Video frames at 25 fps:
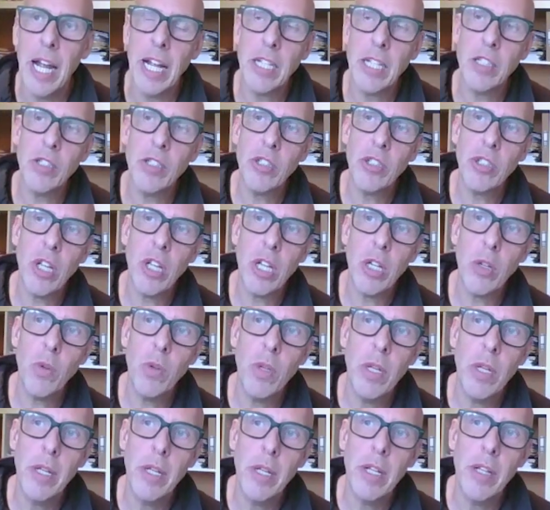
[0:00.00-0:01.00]
And
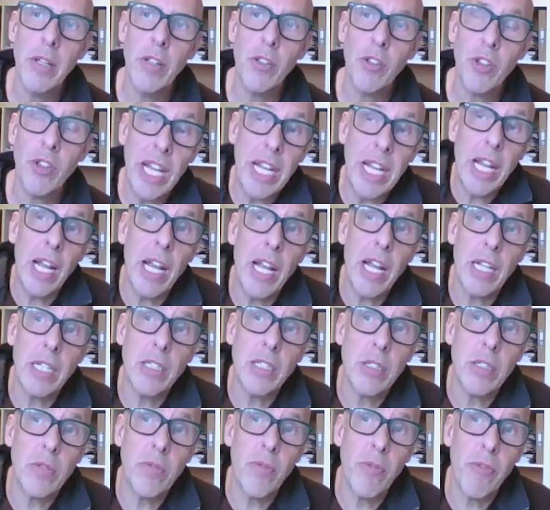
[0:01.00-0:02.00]
so they
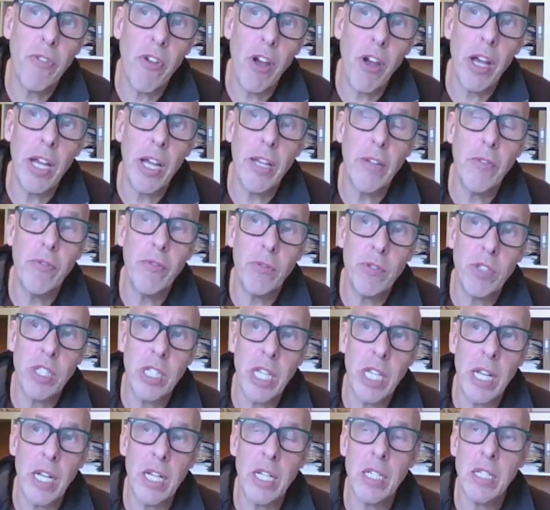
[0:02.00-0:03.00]
had
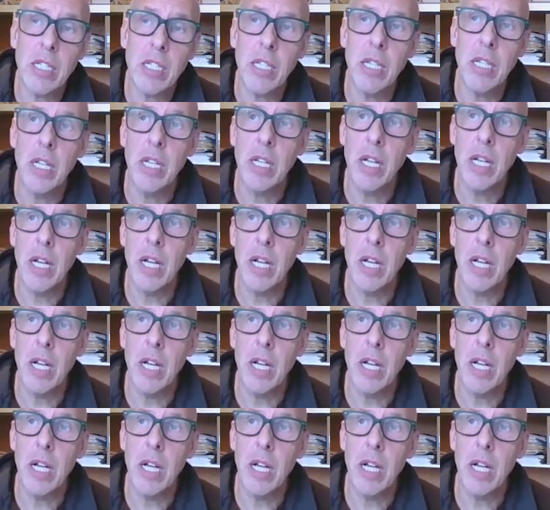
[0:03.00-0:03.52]
5-6